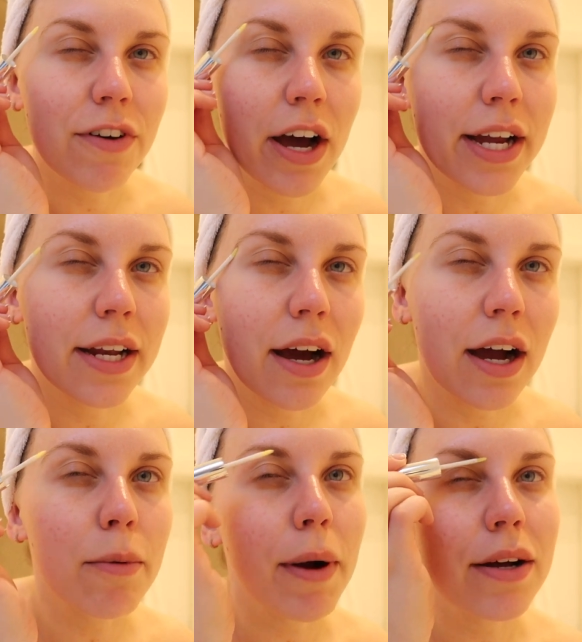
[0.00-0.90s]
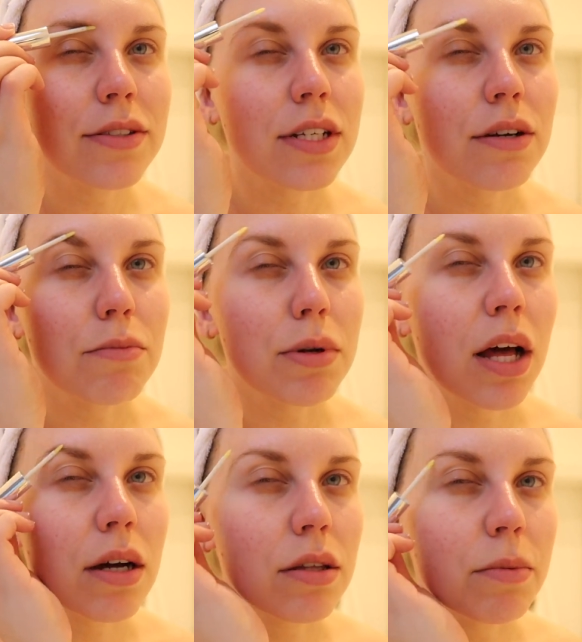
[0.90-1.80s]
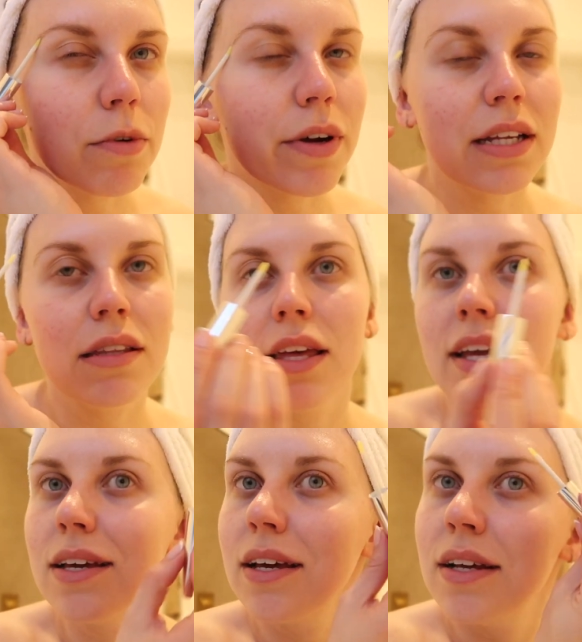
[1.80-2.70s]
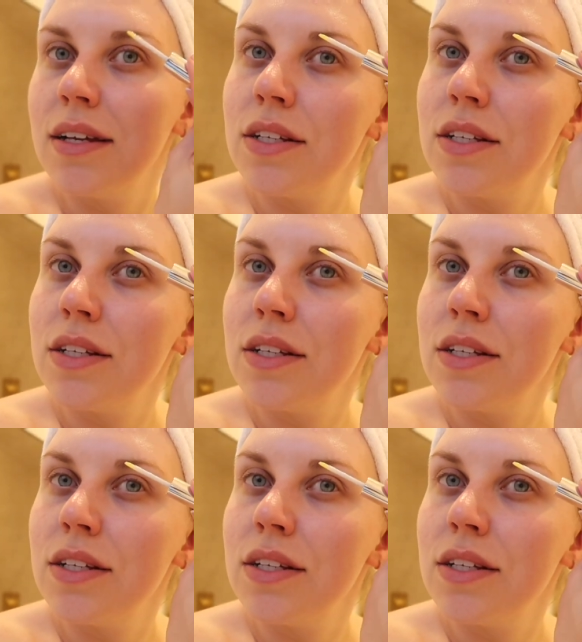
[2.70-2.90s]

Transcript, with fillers: fine eyebrows. I don't pluck them or anything.